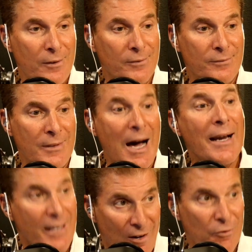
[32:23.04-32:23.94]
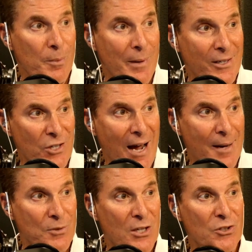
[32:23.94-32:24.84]
non-government
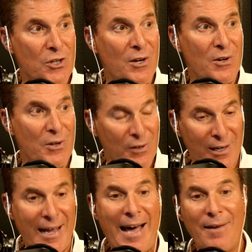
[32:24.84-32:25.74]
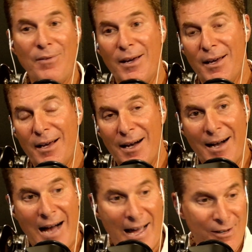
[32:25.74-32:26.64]
jobs, because you're going to have
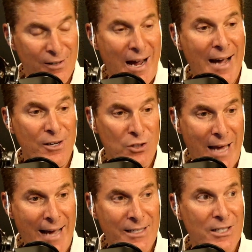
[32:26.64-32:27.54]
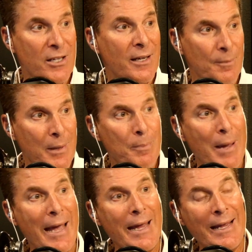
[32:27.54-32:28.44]
higher taxes going to be
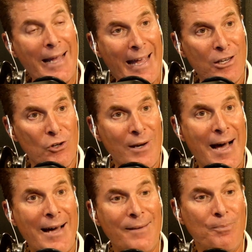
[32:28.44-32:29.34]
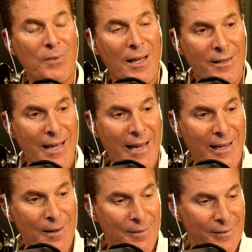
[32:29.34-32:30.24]
paying, and you're not
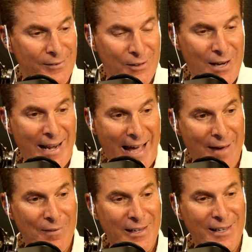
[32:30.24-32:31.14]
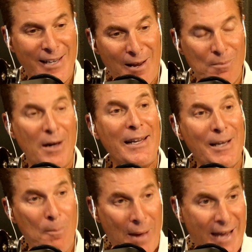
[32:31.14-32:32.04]
having to take money
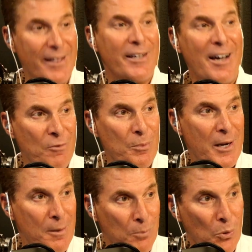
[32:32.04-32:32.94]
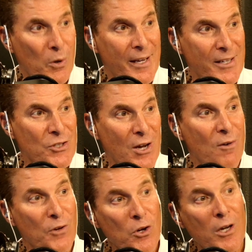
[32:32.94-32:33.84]
to pay the government employees. So
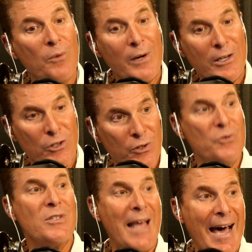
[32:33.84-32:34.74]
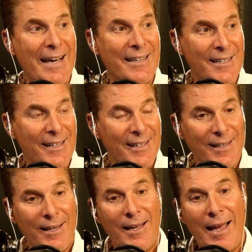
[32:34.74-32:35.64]
if you can reduce that
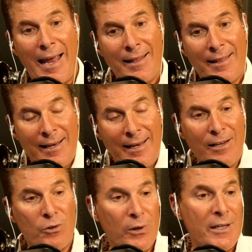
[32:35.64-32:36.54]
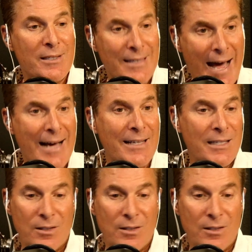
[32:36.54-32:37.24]
and then increase taxes